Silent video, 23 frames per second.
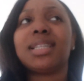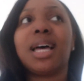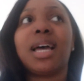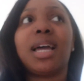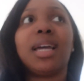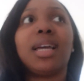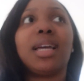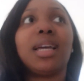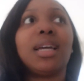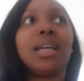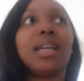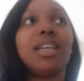
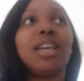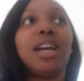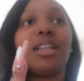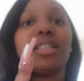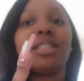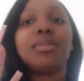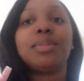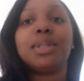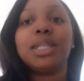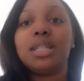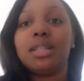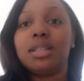Like, y'all
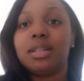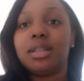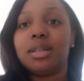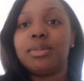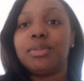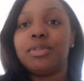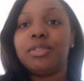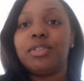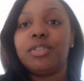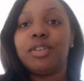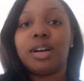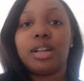see me keep looking at
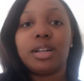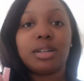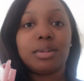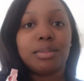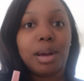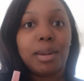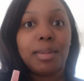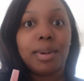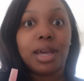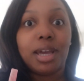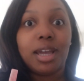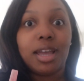Viewfinder.
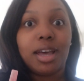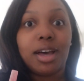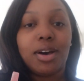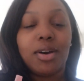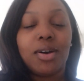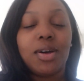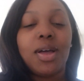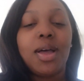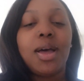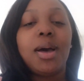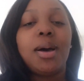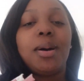My bad, y'all.
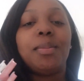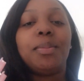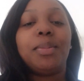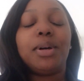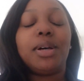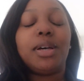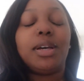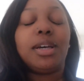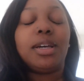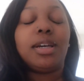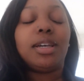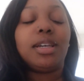
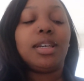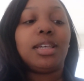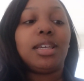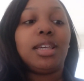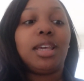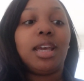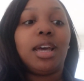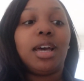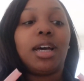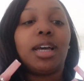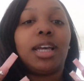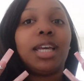But
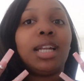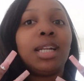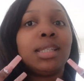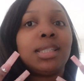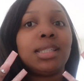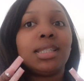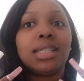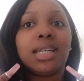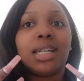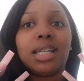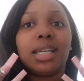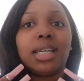yeah, get
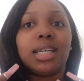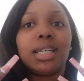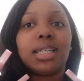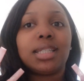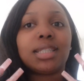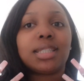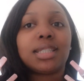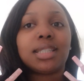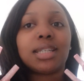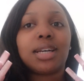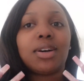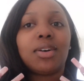into
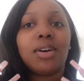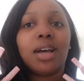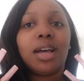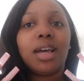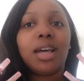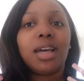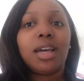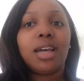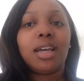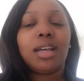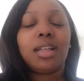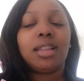Gel-X.
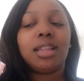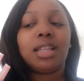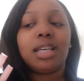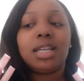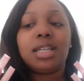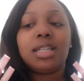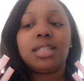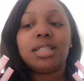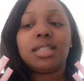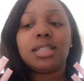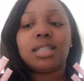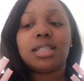Okay,
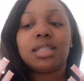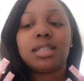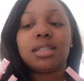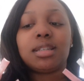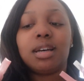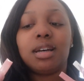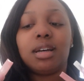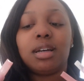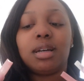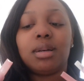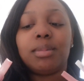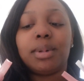these
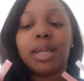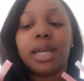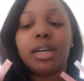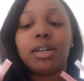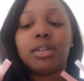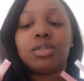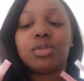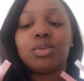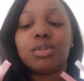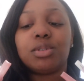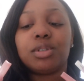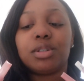um,
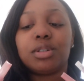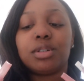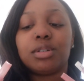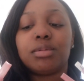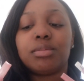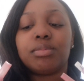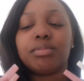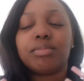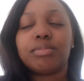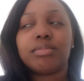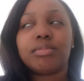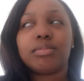nails
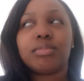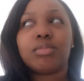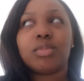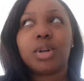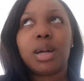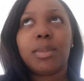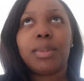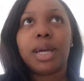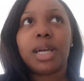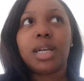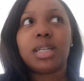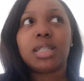were what
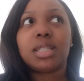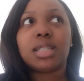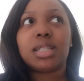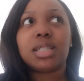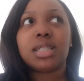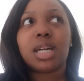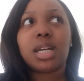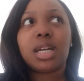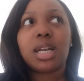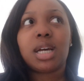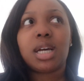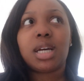I paid six
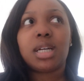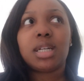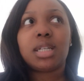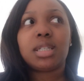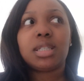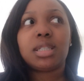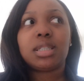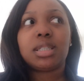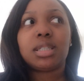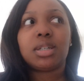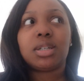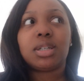ninety
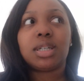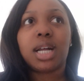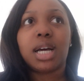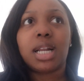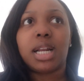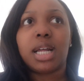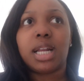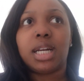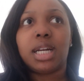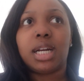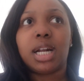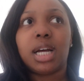nine or nine $9.99?
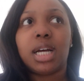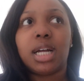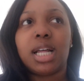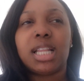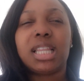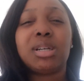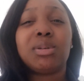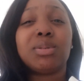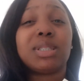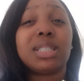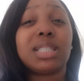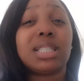I
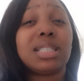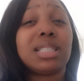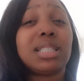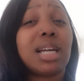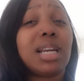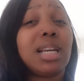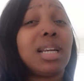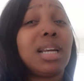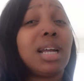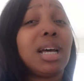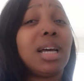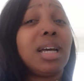think it was six
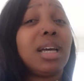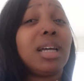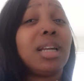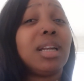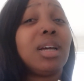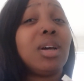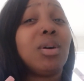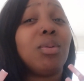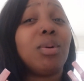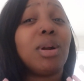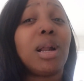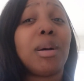ninety nine
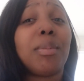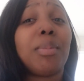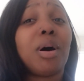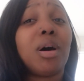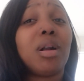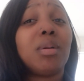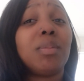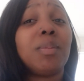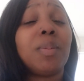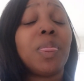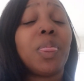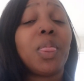when I
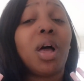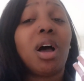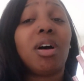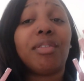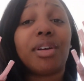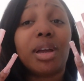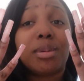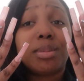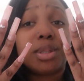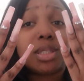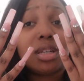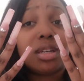bought them
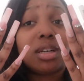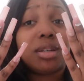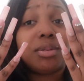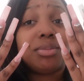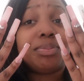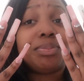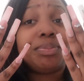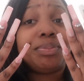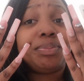off Amazon.